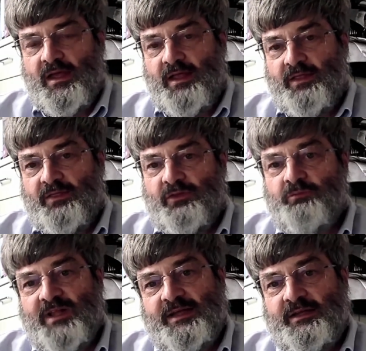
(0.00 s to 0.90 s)
And
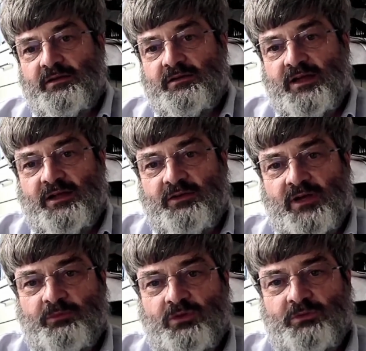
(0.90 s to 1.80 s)
those blind area
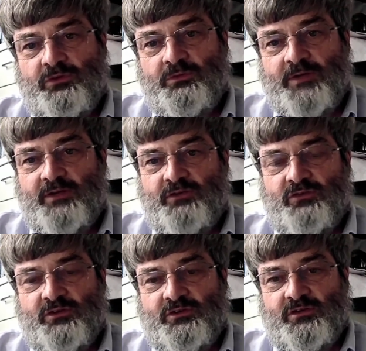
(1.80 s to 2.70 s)
diagrams can be used by
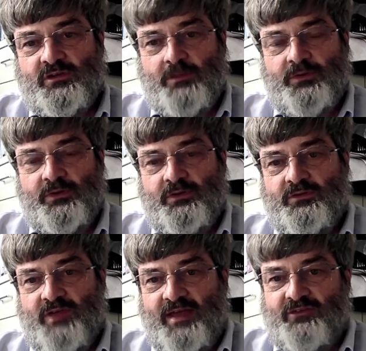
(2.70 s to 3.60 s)
construction
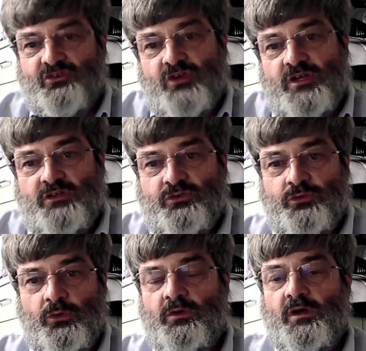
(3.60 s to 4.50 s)
companies as a training
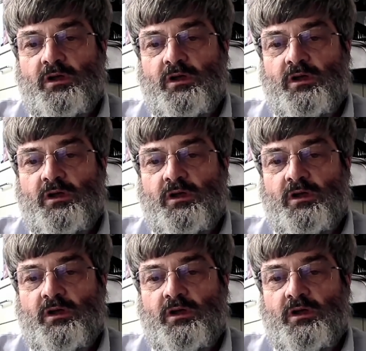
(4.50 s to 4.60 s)
tool